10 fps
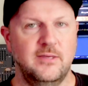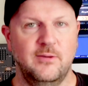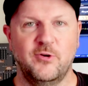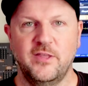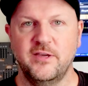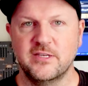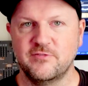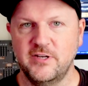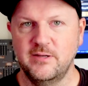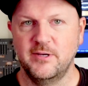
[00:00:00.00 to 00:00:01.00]
And what I think is
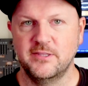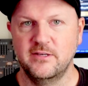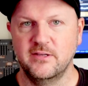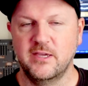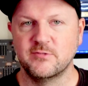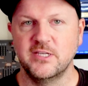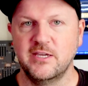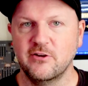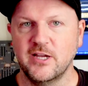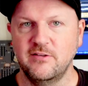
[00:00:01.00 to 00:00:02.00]
funny about the Gibson
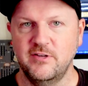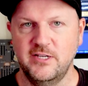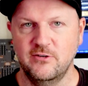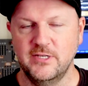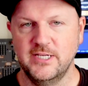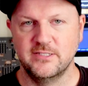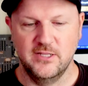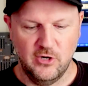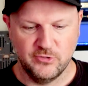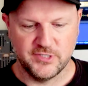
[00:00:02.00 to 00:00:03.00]
Gear Guide video is
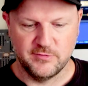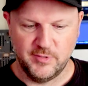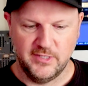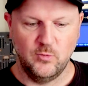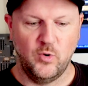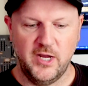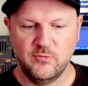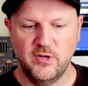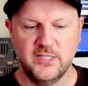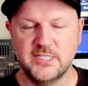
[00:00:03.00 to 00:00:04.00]
the host is playing the
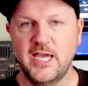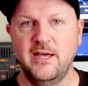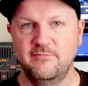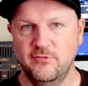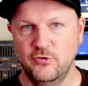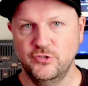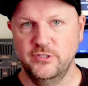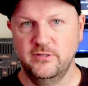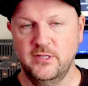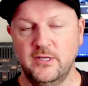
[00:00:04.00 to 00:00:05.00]
wine red satin
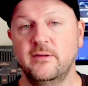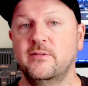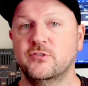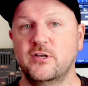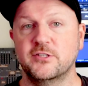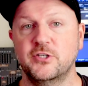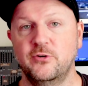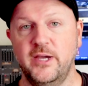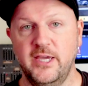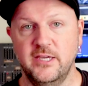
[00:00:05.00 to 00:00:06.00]
version. There's
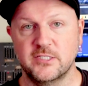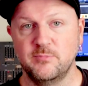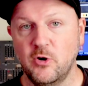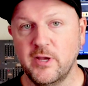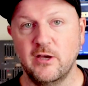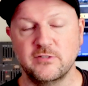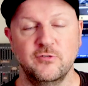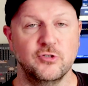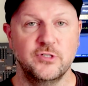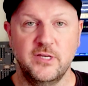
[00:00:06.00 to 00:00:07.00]
also a smokehouse
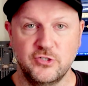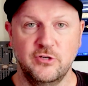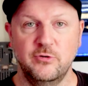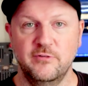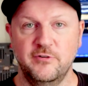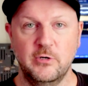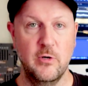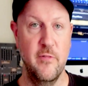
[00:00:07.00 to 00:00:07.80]
version. They show you a photo